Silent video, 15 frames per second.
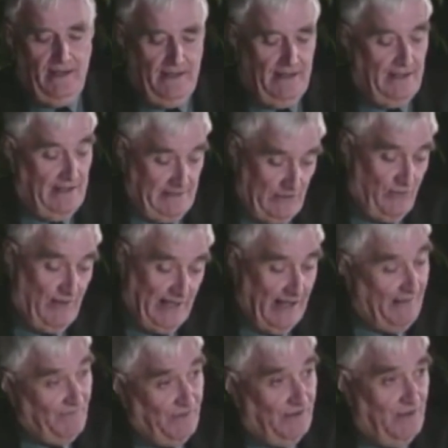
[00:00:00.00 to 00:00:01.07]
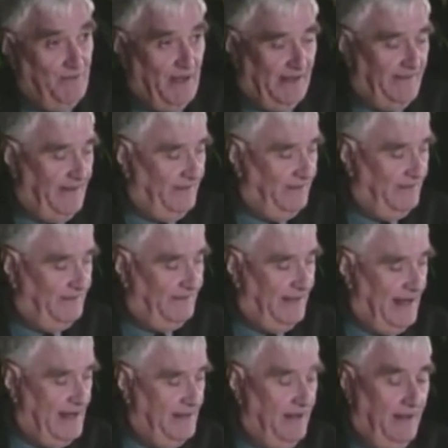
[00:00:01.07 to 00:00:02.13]
quite obviously by the things he
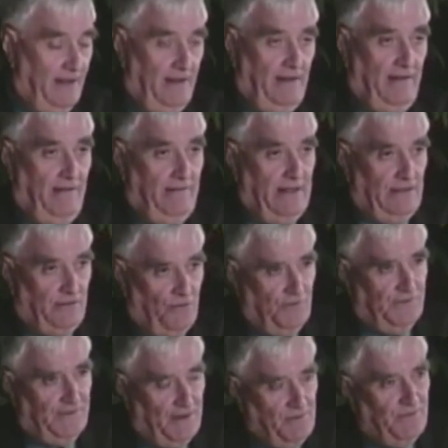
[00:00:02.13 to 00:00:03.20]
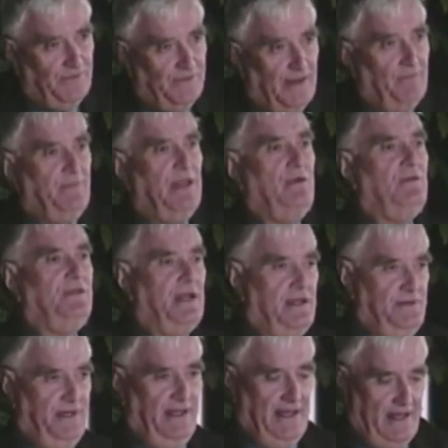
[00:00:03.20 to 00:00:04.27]
said, that there was something
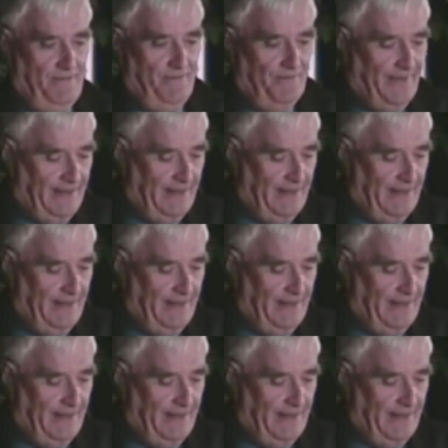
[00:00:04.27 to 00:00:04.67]
done to him.